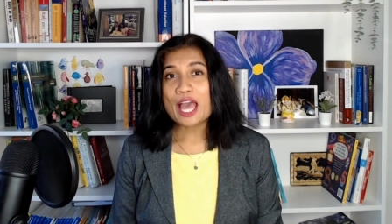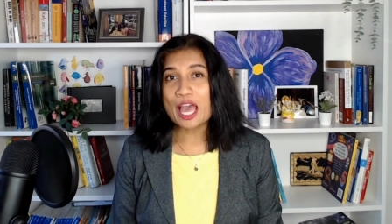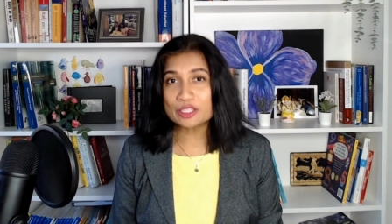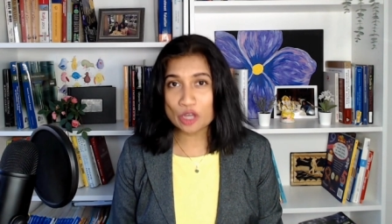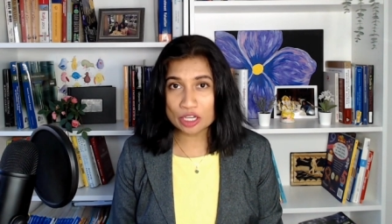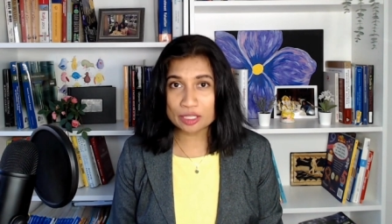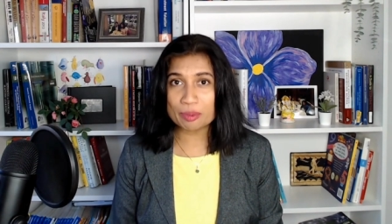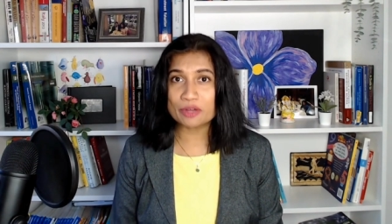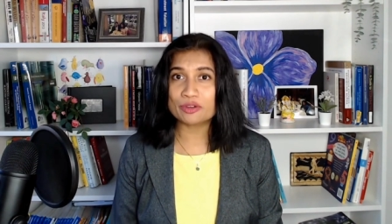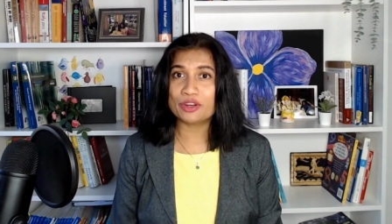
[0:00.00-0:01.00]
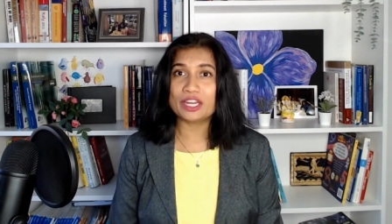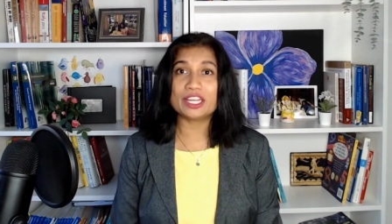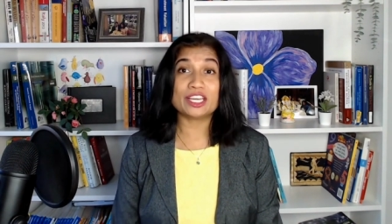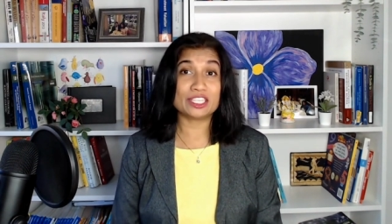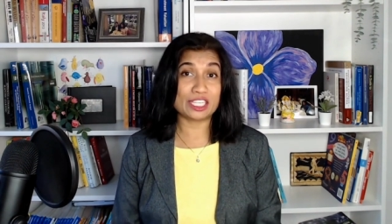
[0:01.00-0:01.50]
I talked about
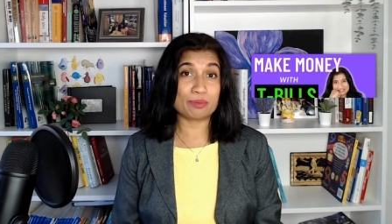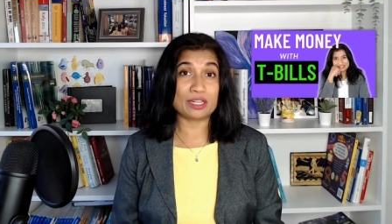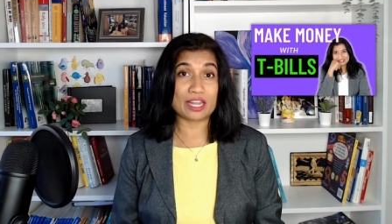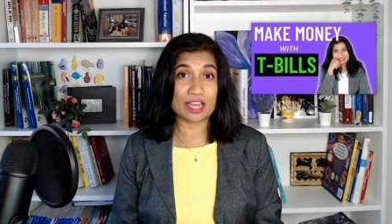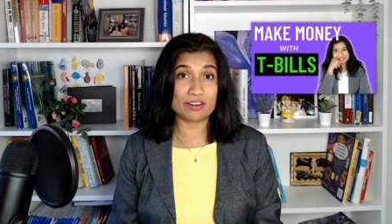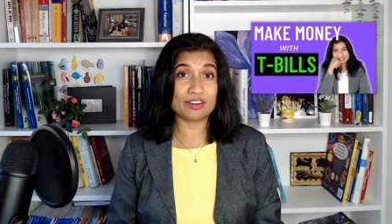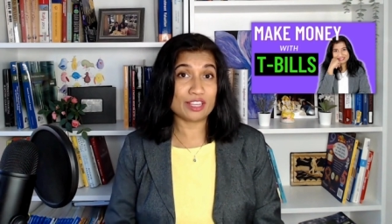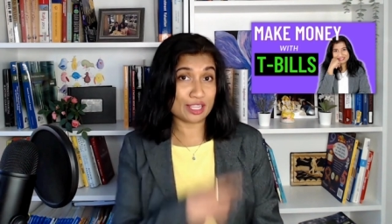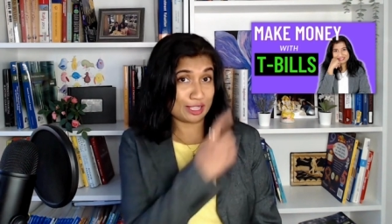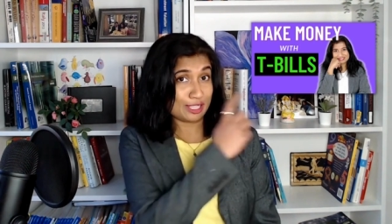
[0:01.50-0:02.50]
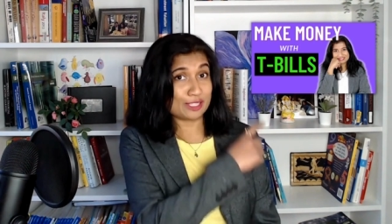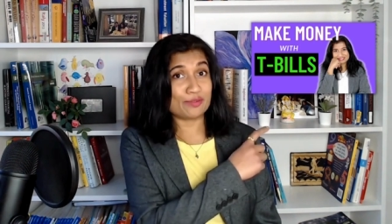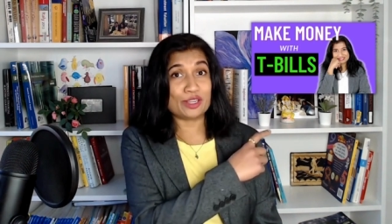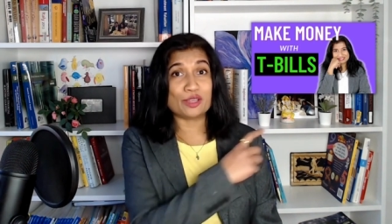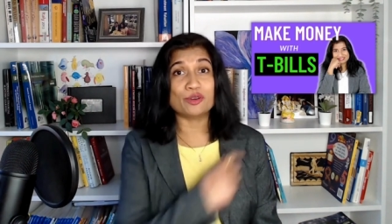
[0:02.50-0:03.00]
creating a T-bill ladder in
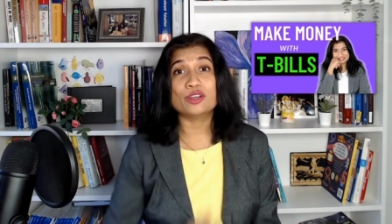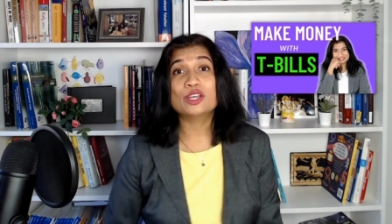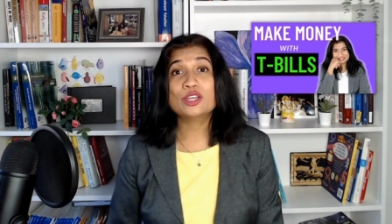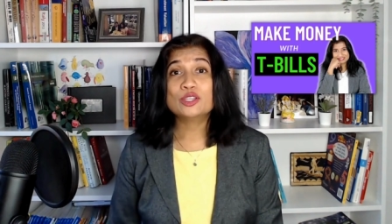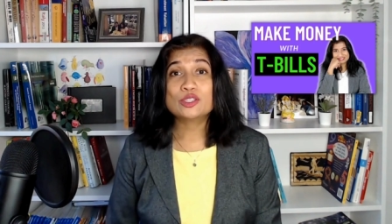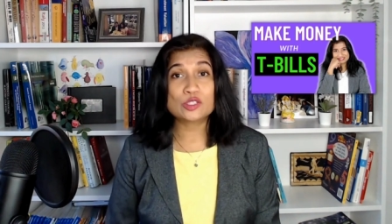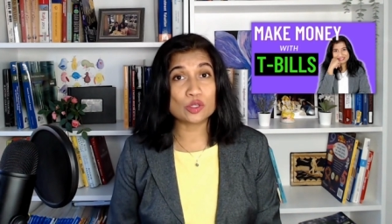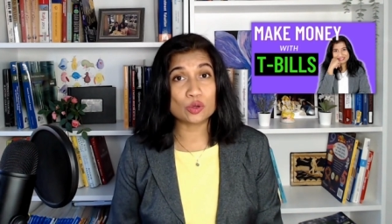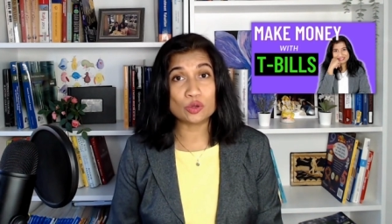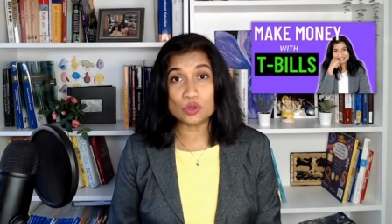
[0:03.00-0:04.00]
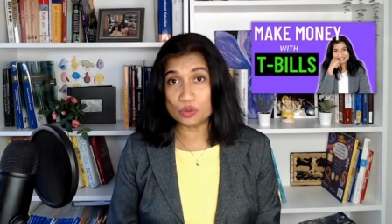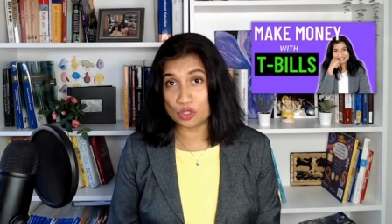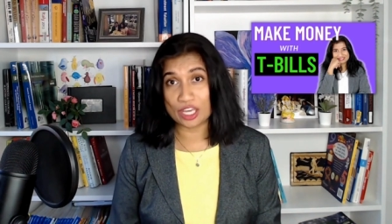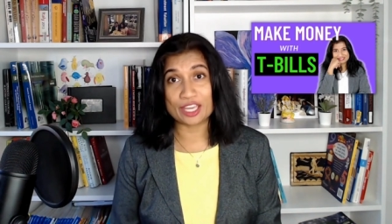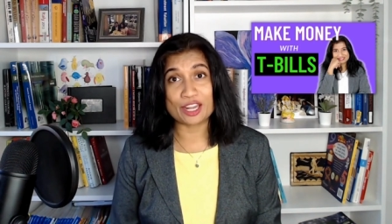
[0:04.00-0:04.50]
this video, so
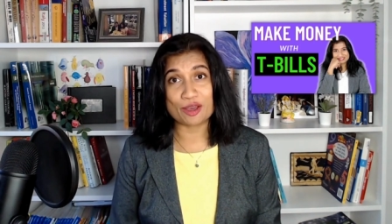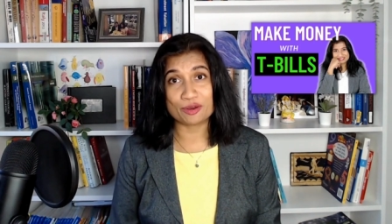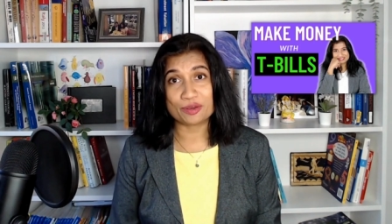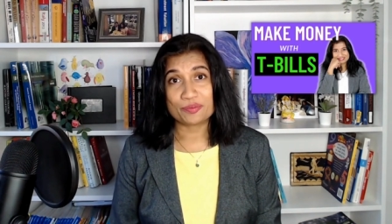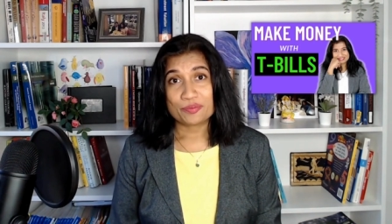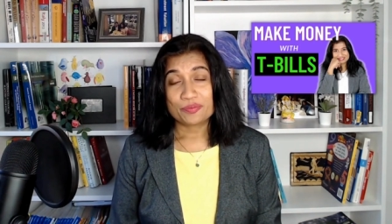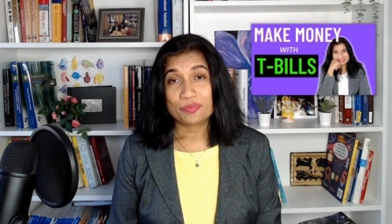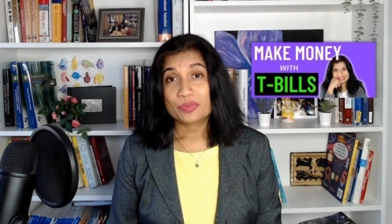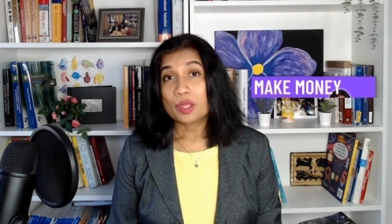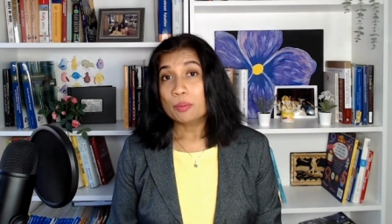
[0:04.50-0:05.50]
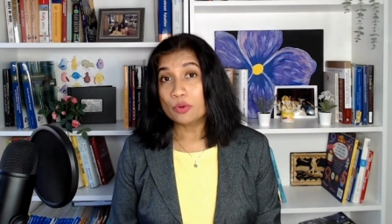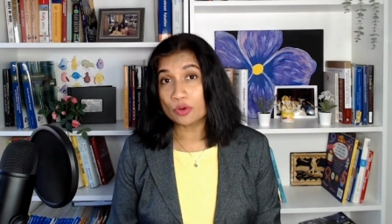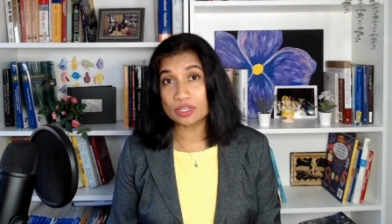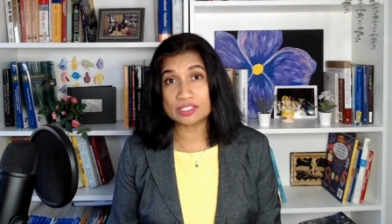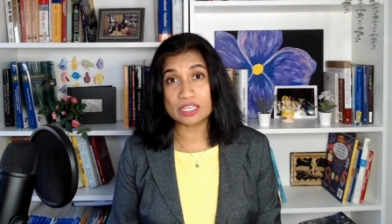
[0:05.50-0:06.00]
do check it out.
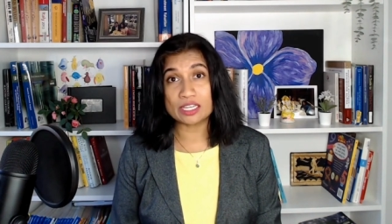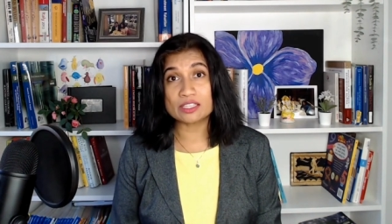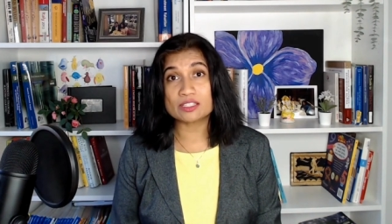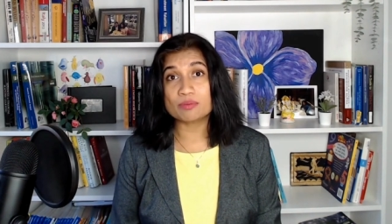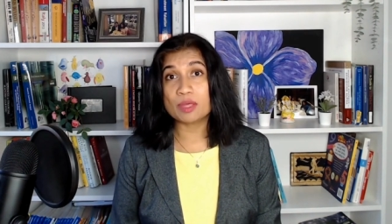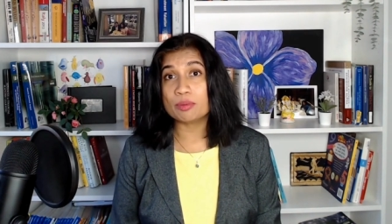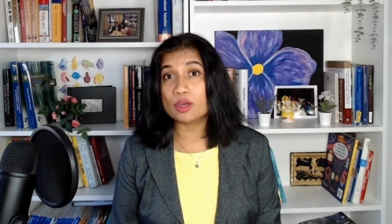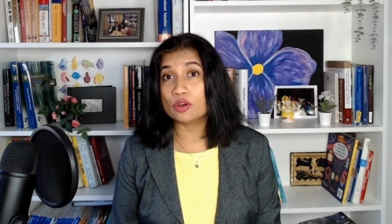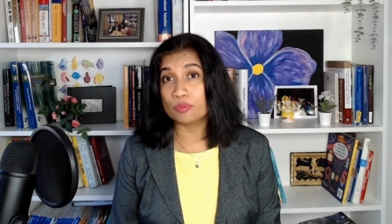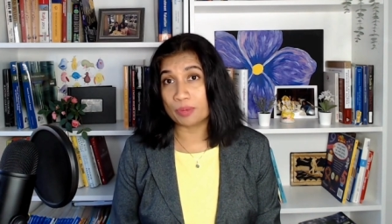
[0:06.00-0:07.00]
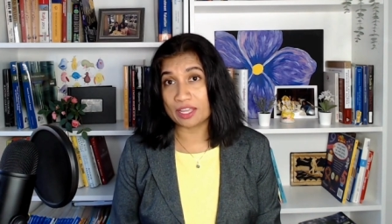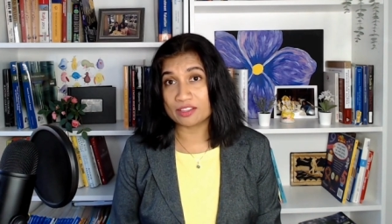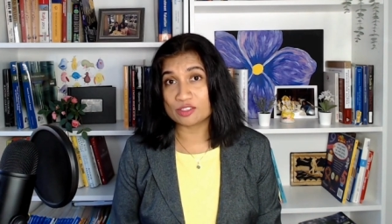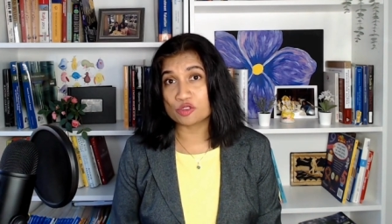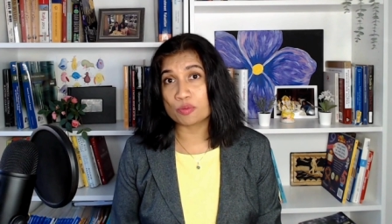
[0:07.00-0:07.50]
Brokered CDs may be a good
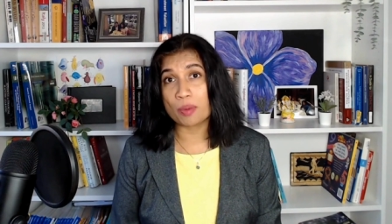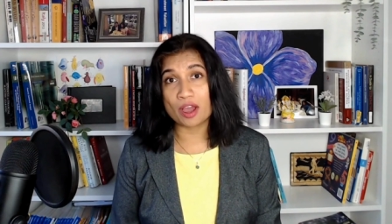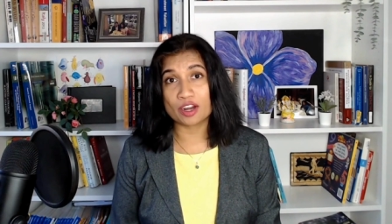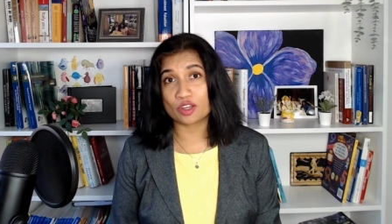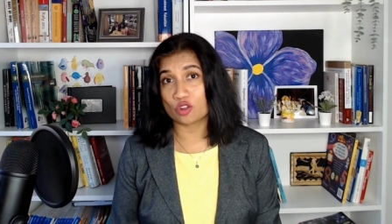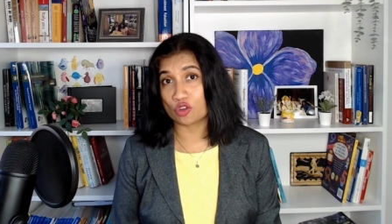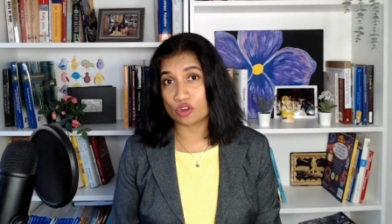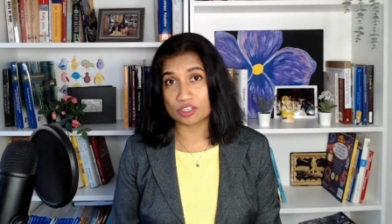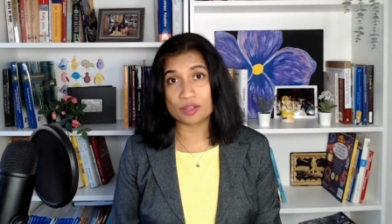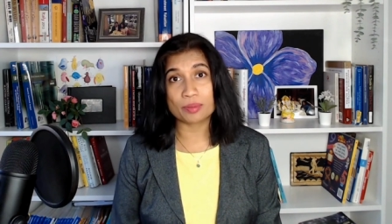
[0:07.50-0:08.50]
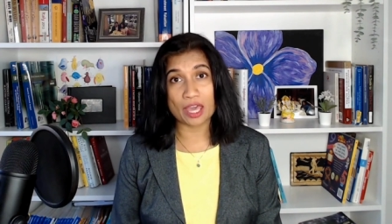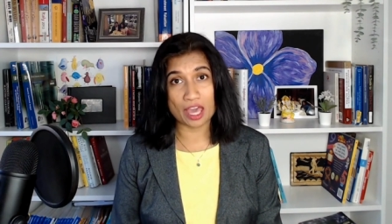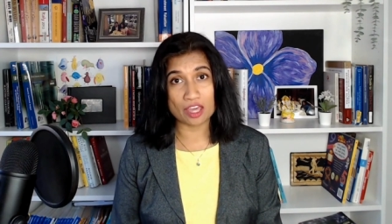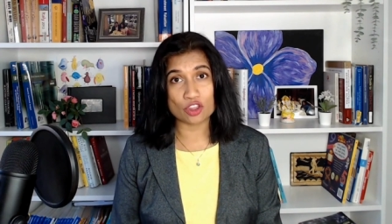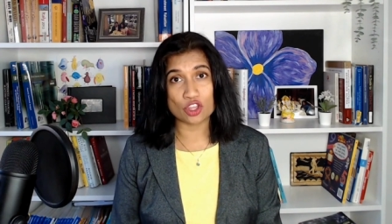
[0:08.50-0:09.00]
place to park short-term
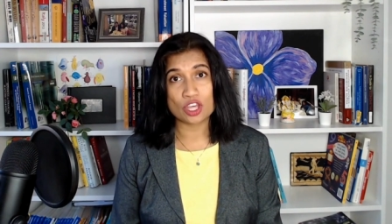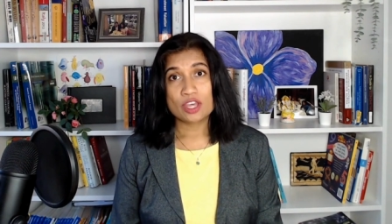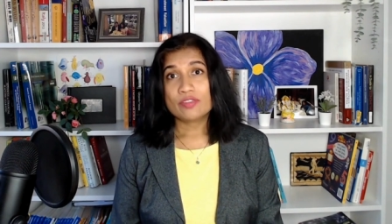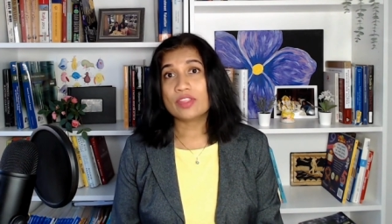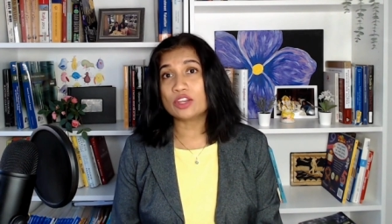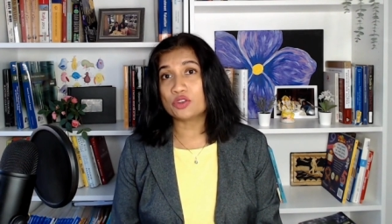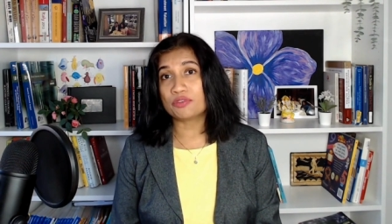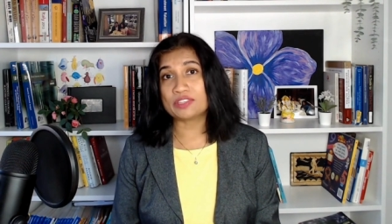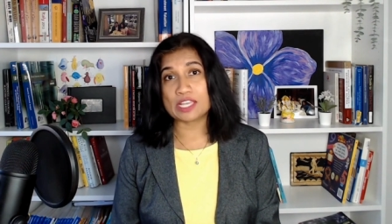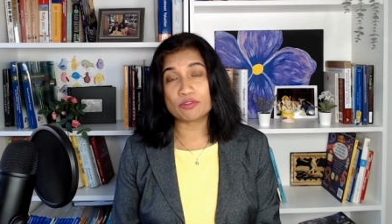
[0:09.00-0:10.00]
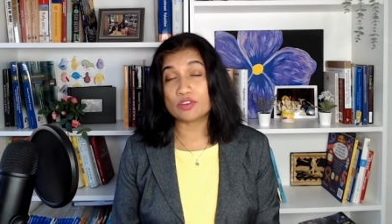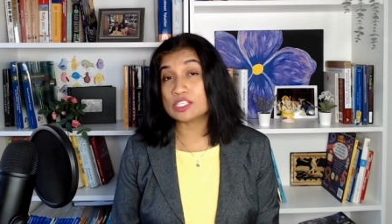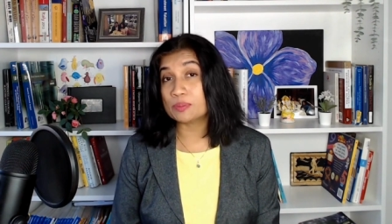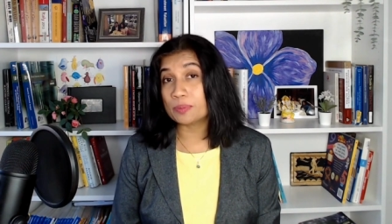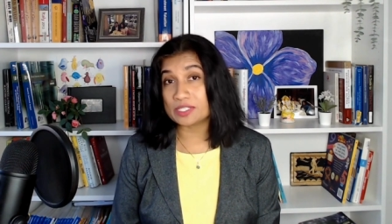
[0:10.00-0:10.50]
cash that you have saved for
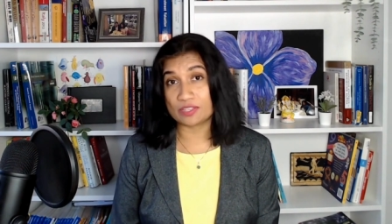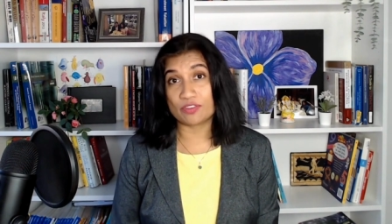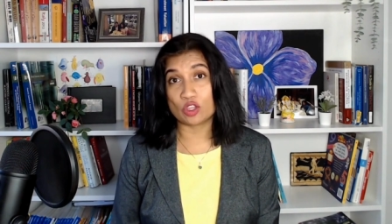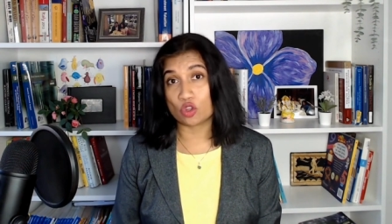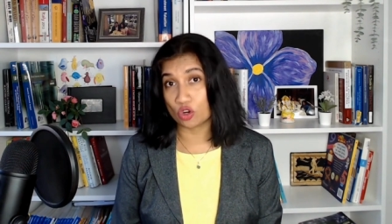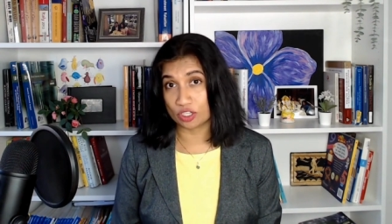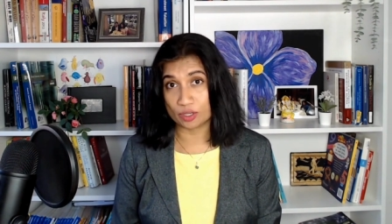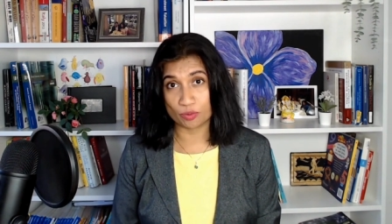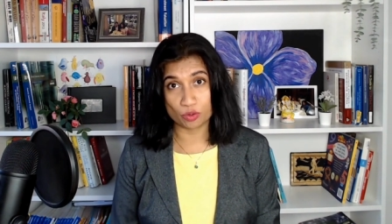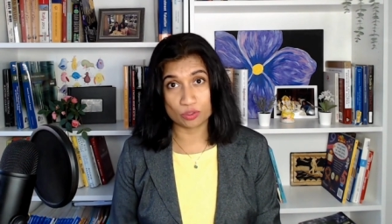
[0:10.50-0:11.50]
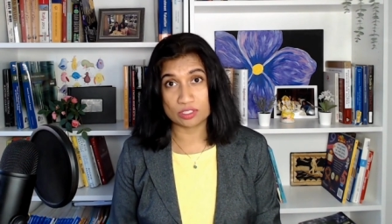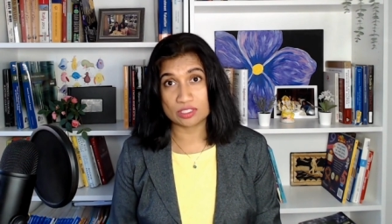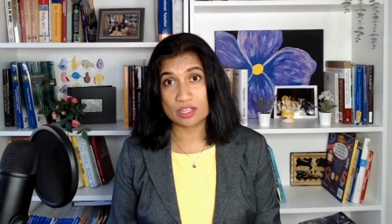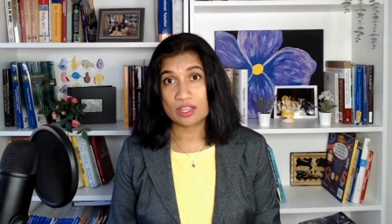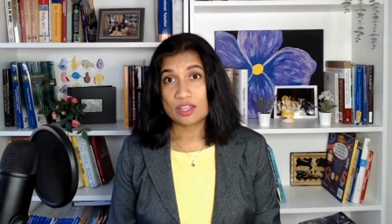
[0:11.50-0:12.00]
specific short-term goals.